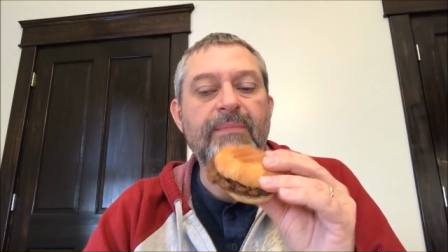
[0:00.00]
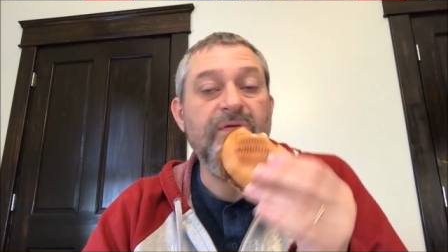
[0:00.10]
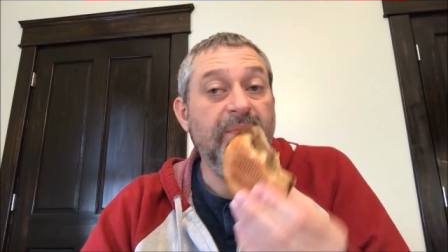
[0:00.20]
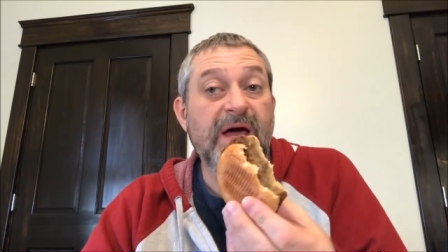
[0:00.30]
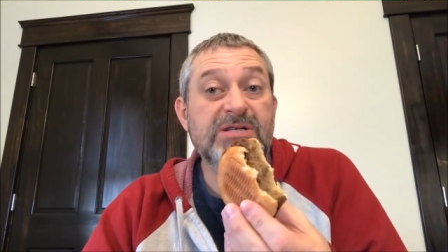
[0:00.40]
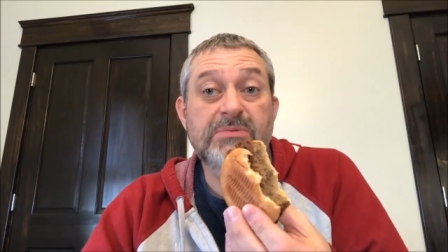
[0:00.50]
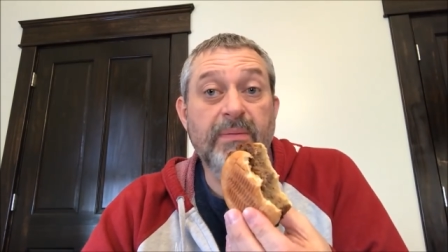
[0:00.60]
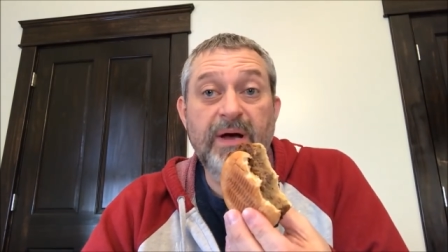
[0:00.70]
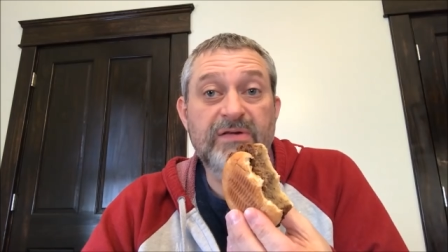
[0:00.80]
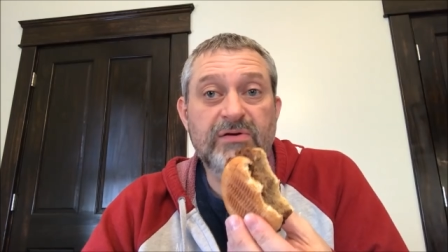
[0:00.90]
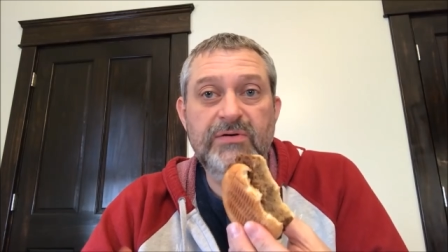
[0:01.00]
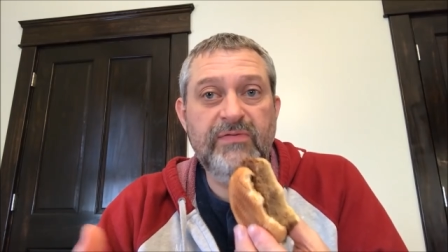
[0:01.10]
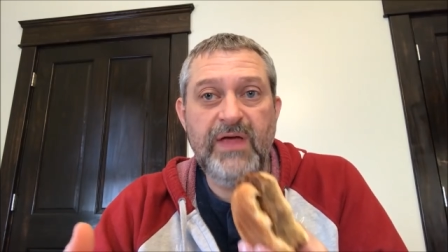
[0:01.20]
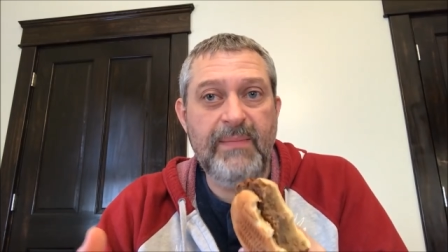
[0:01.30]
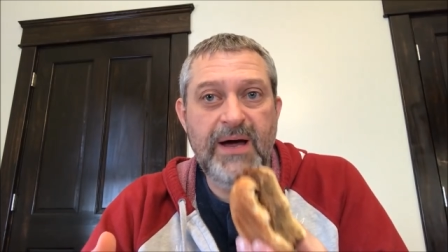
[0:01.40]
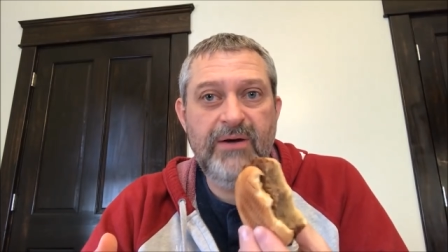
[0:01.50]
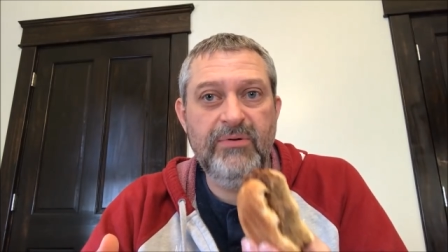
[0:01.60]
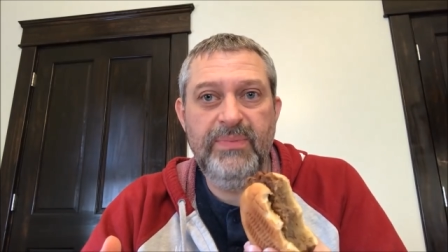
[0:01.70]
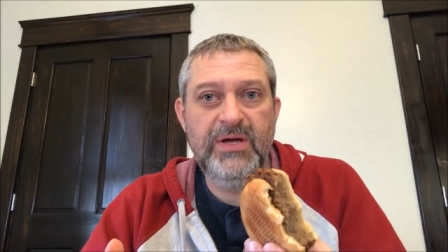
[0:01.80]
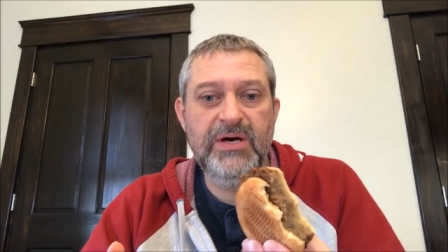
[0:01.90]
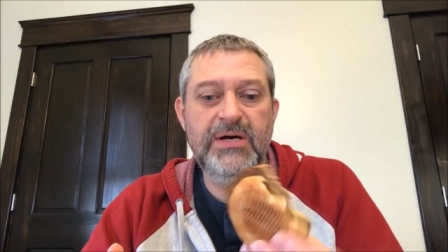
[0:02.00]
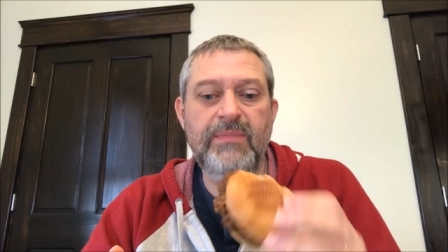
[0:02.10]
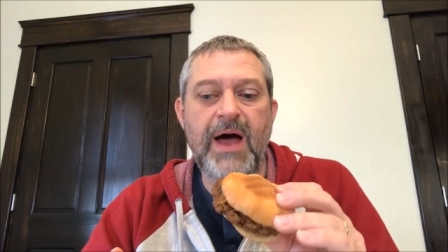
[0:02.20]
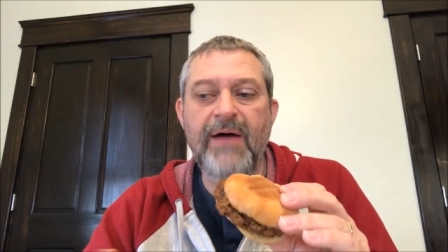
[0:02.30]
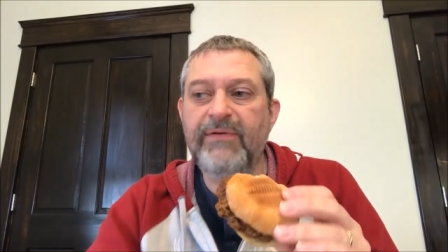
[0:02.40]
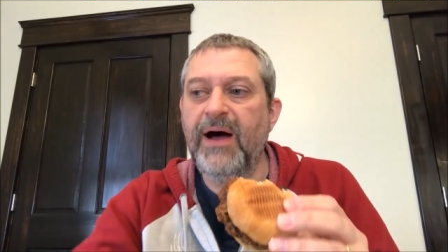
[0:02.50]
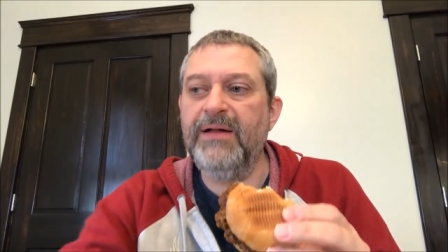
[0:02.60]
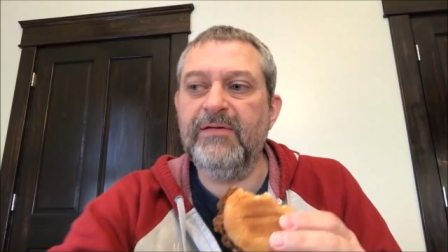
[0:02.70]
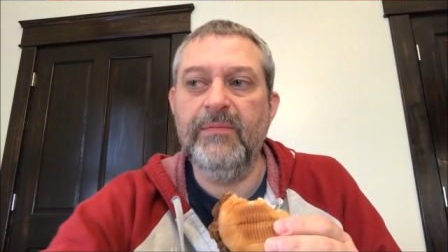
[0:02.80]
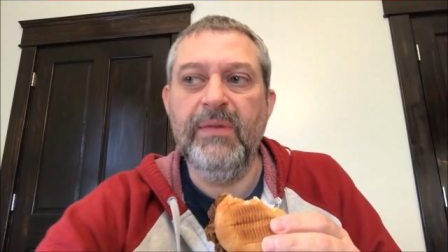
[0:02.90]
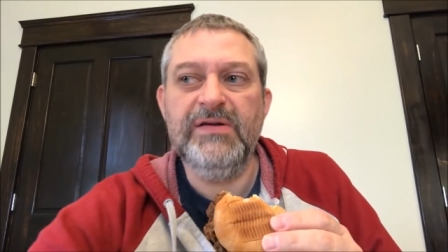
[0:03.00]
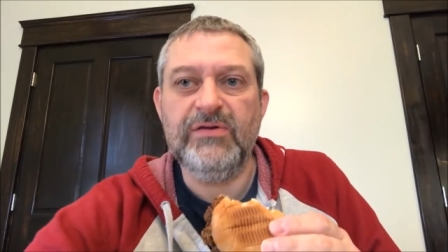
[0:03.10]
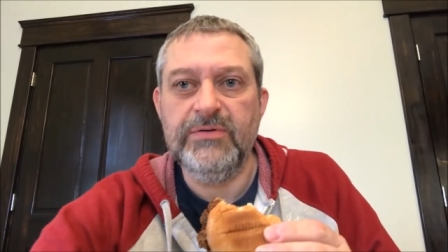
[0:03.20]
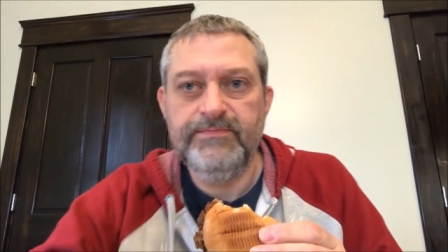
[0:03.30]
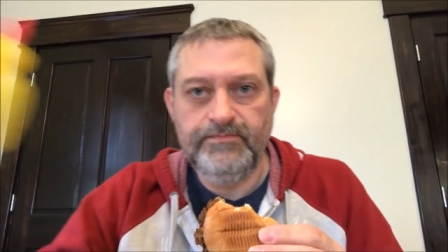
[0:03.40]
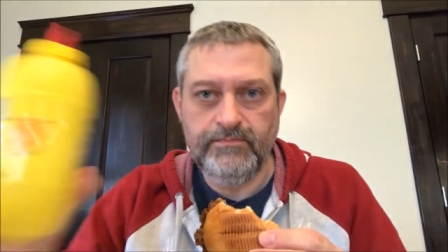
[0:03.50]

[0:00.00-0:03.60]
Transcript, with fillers: Some ketchup and mustard, for that matter, would be good. I've got some mustard.